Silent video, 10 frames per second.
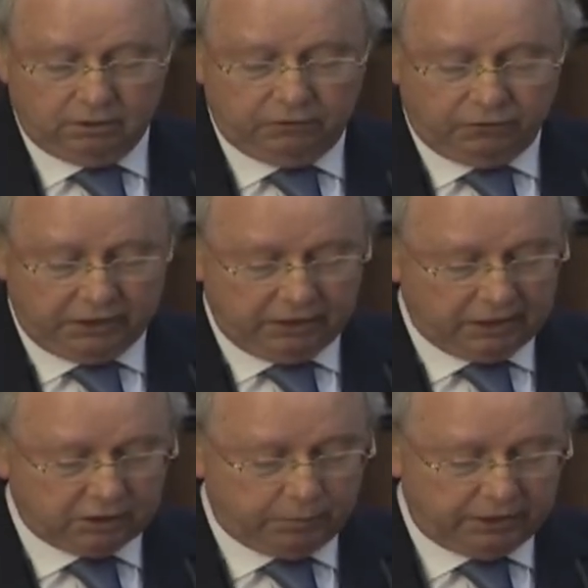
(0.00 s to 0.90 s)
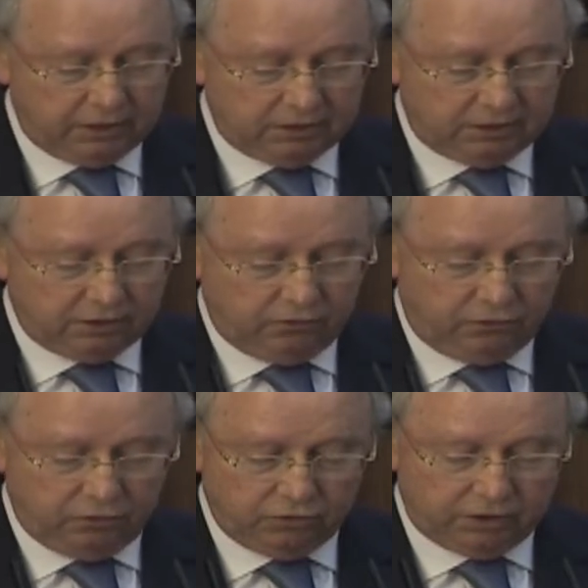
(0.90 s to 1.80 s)
differing experiences,
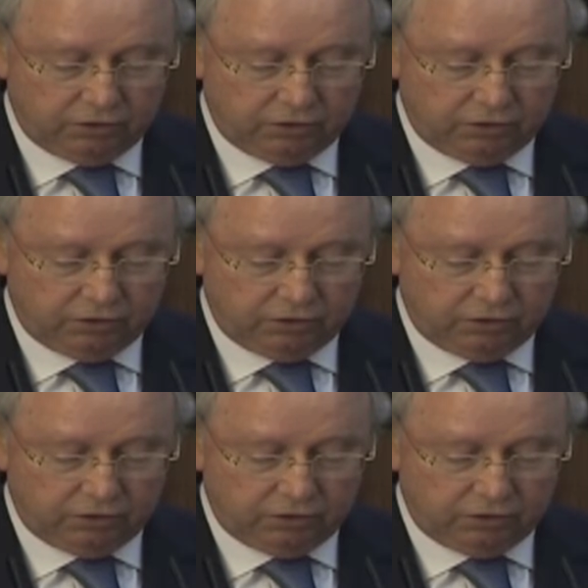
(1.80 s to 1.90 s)
views,